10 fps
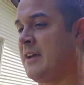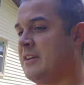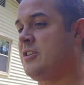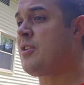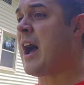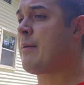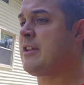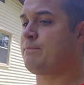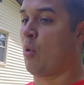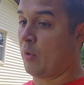Do you know how
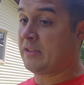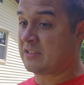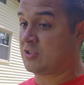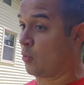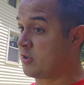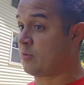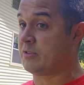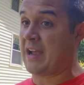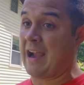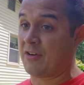many points Georgia
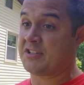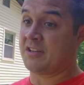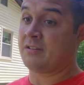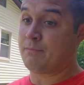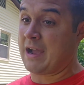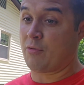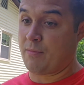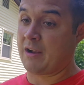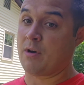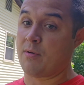was averaging back when
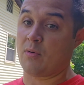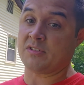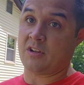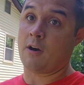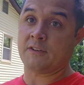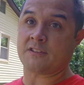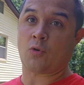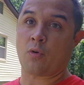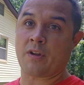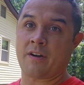Mike Bobo was the offensive
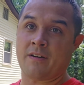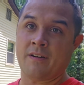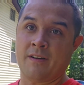coordinator?